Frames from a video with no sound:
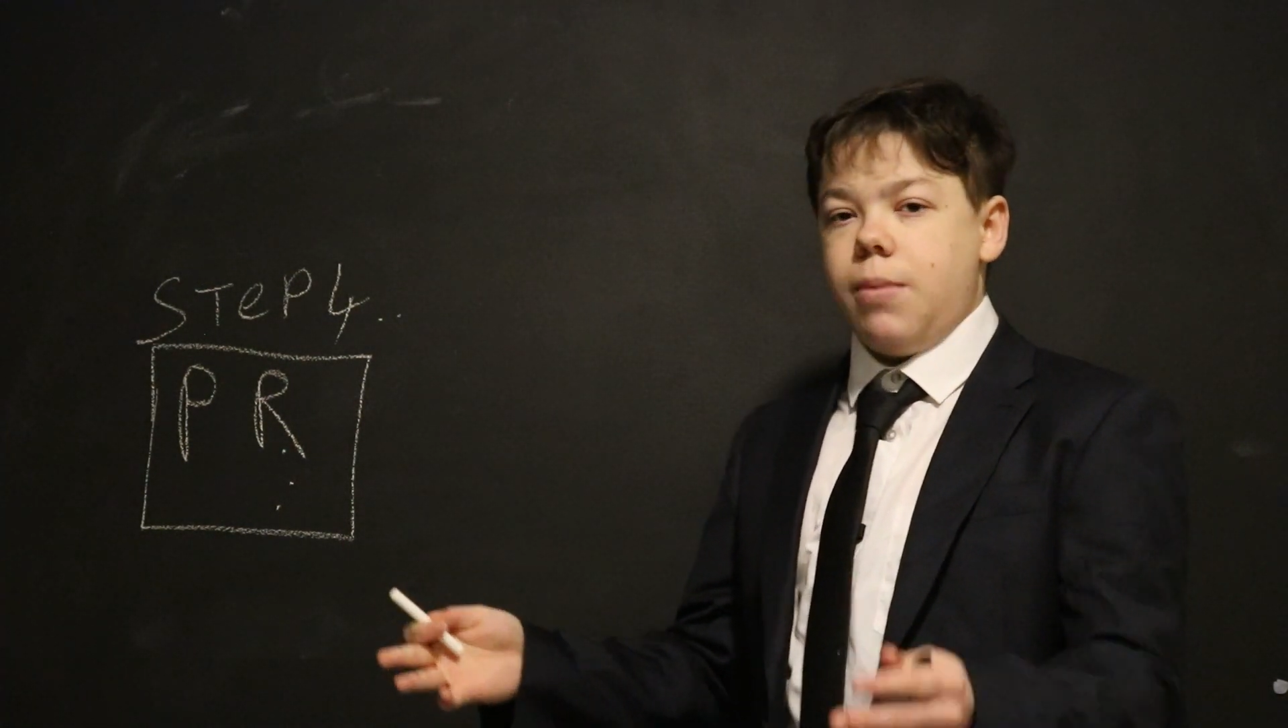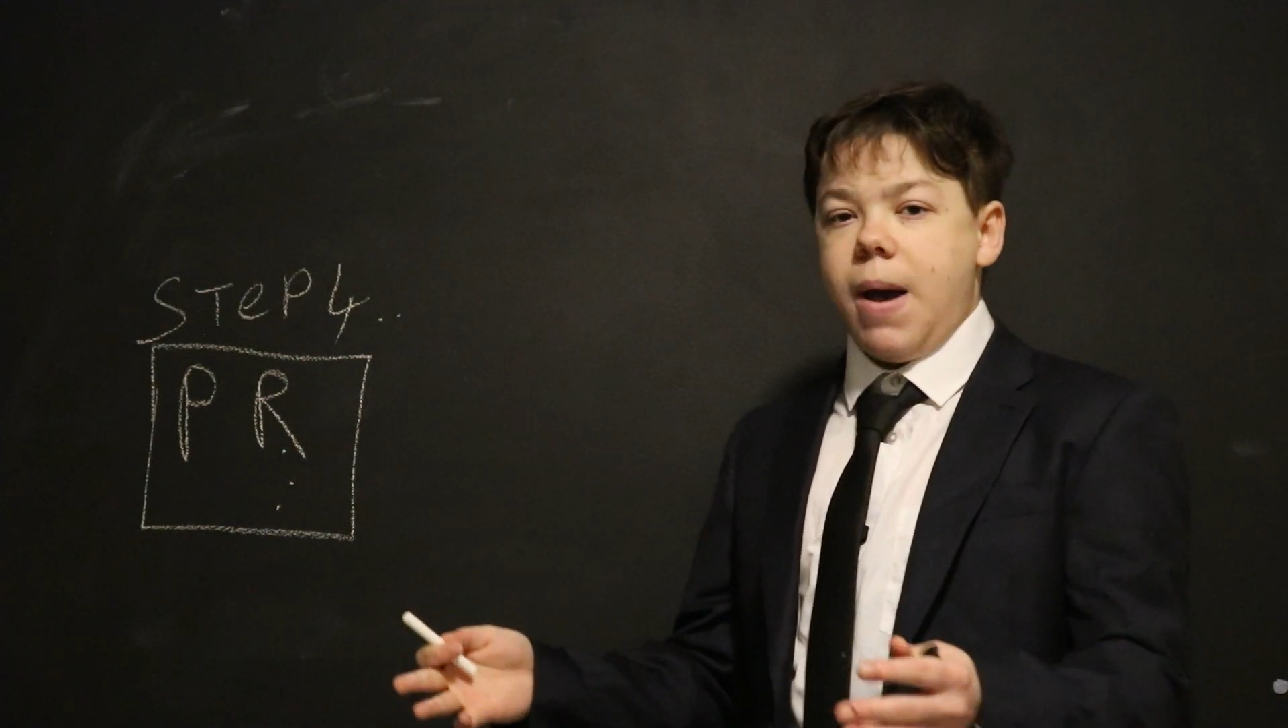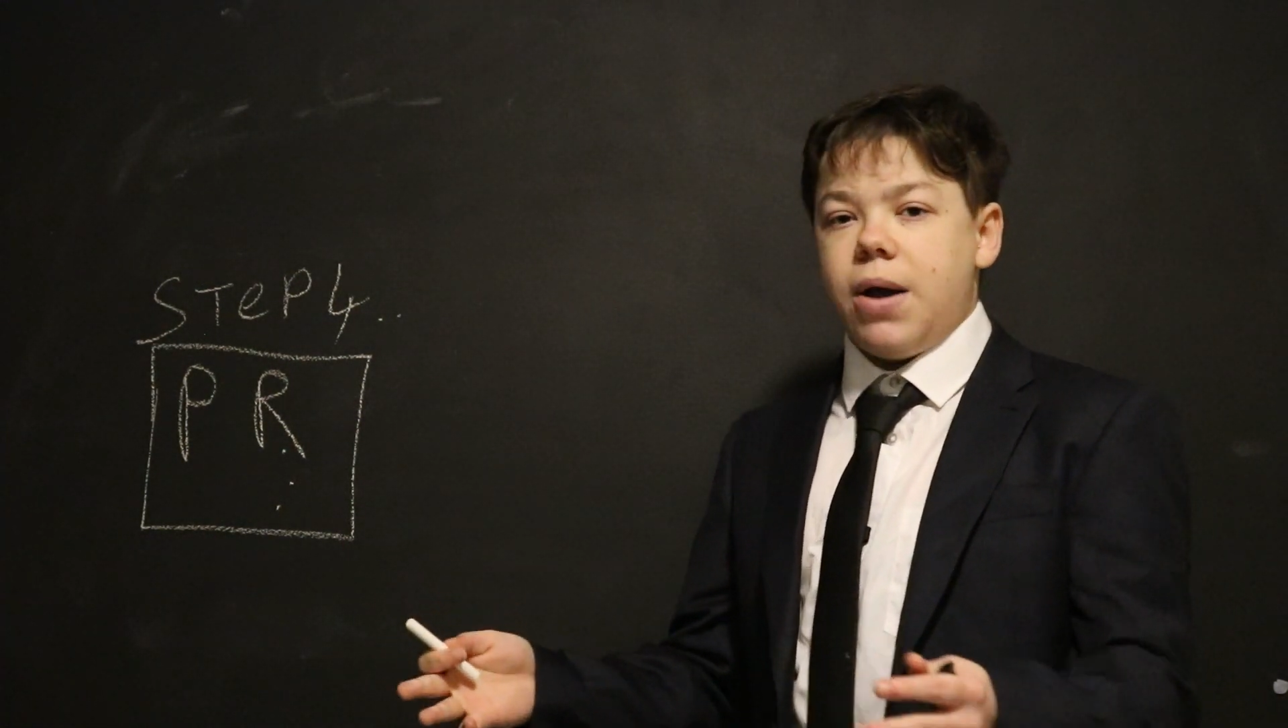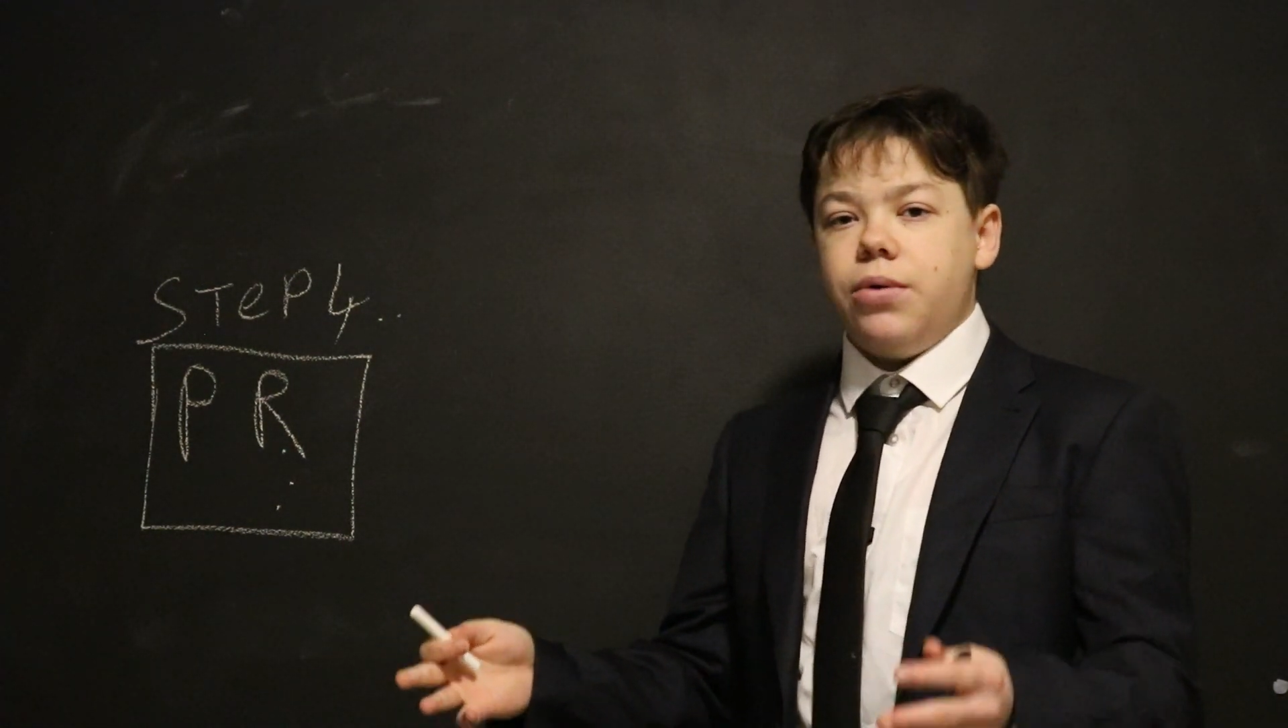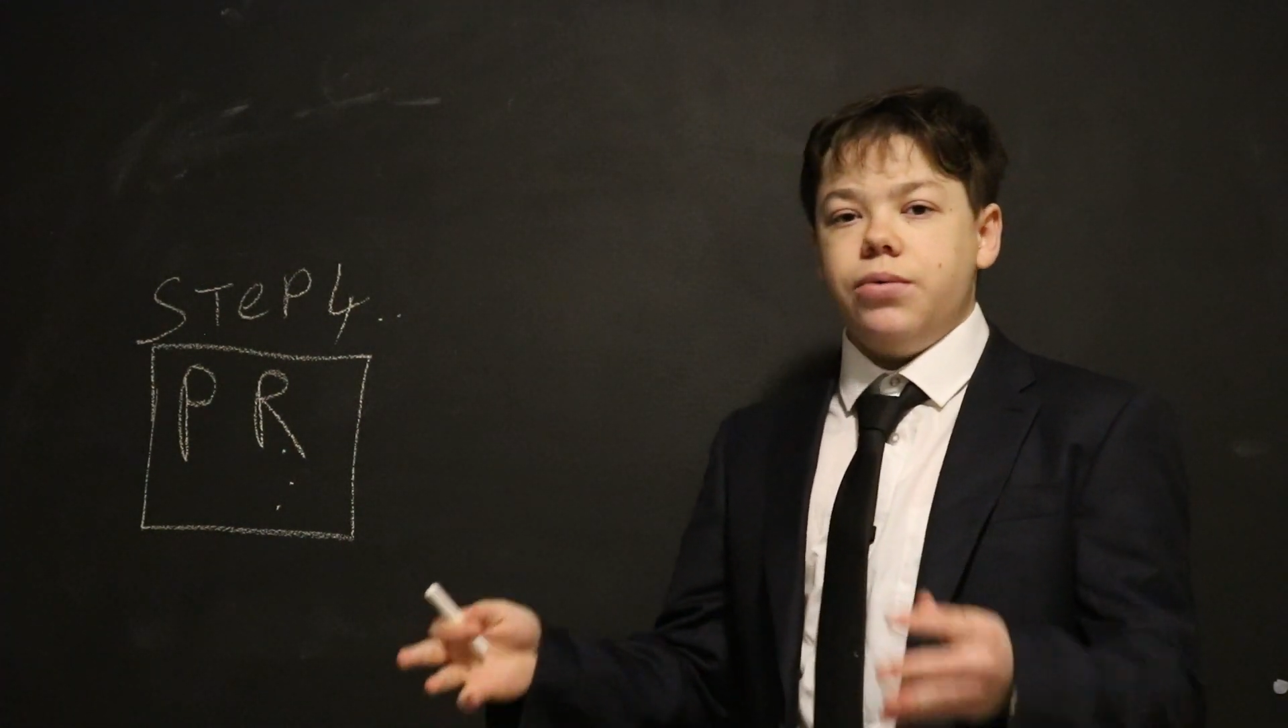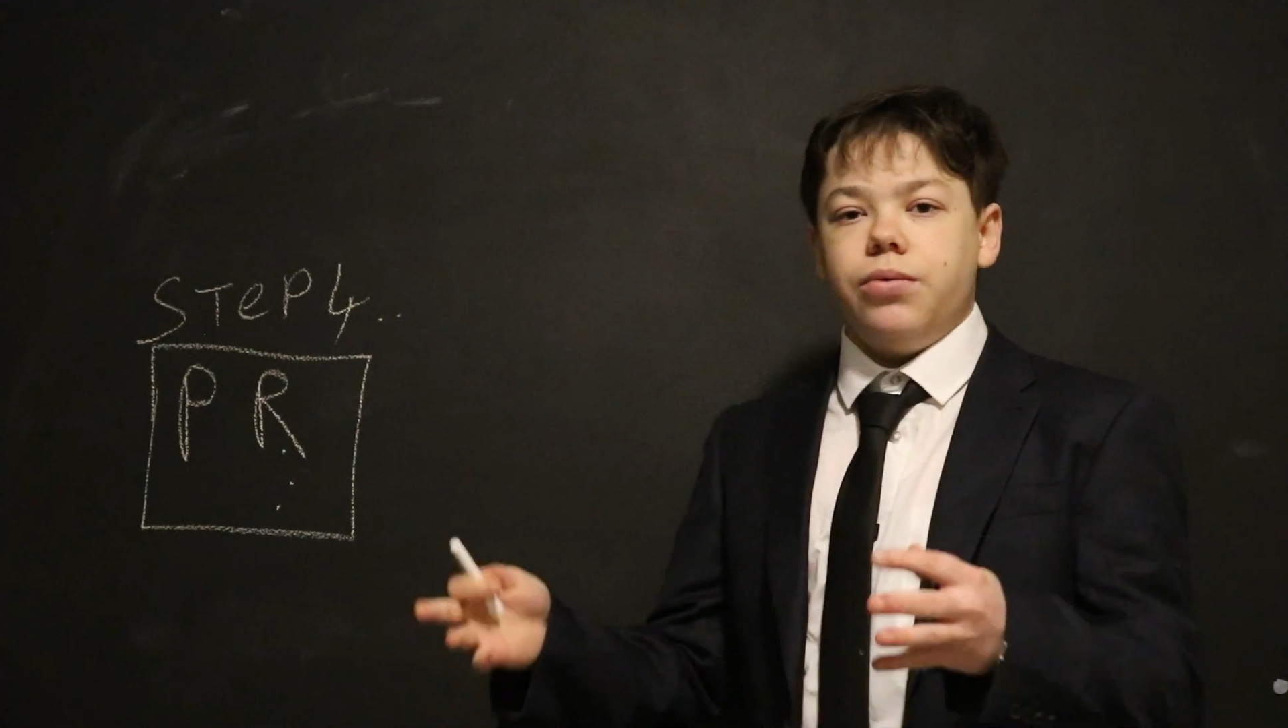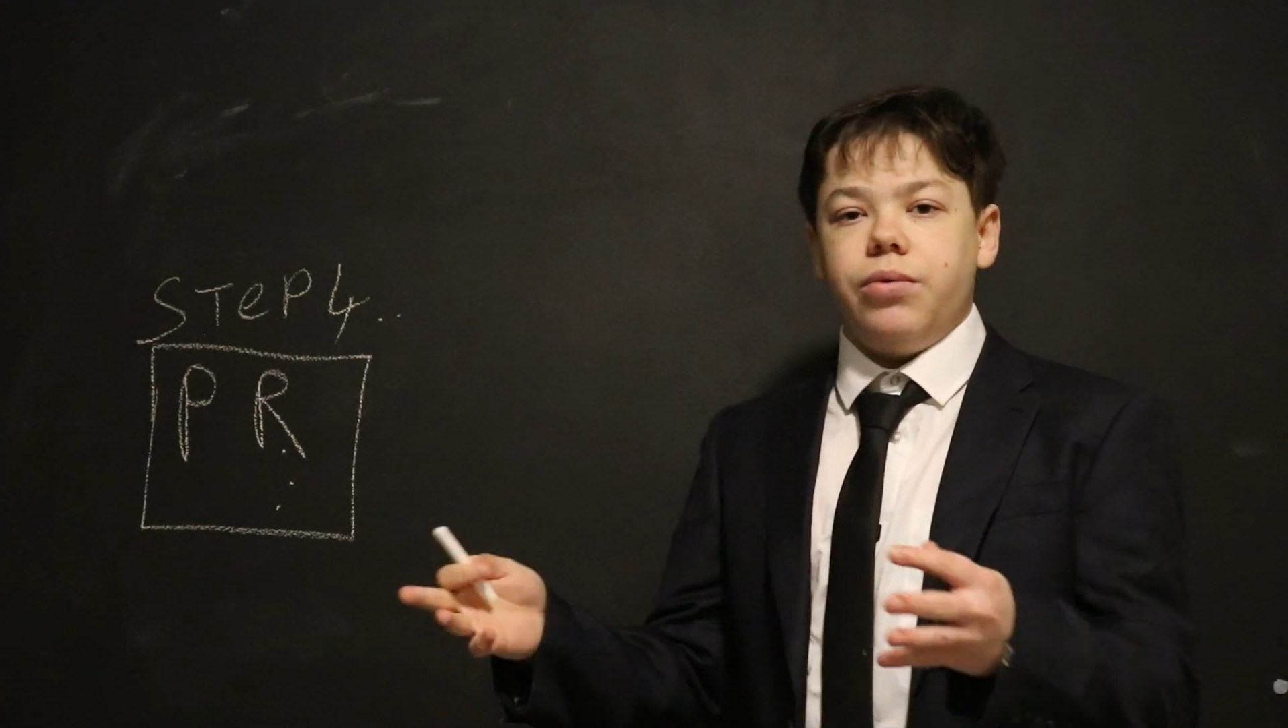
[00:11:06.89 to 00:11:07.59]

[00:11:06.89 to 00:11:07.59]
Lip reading: out